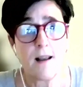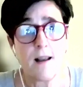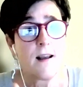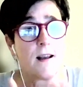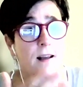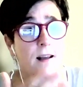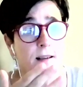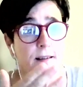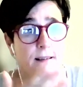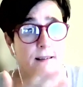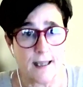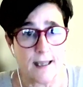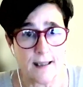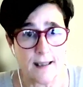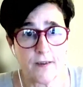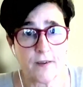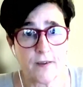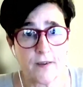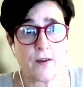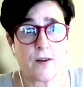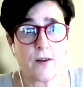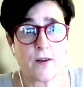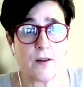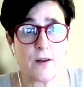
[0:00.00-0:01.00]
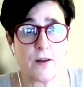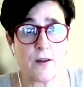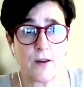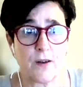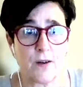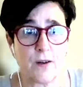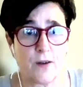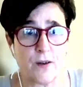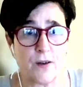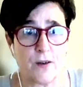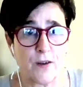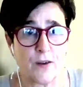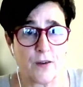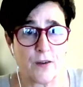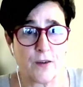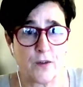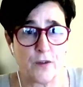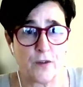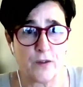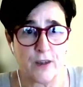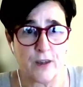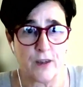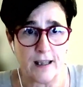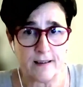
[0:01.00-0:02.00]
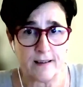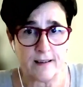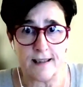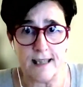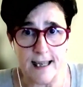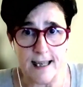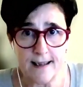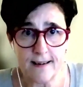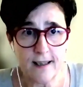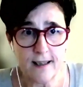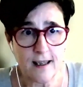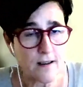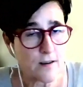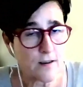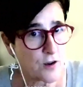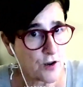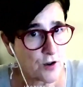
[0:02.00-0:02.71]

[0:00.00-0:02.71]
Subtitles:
that that data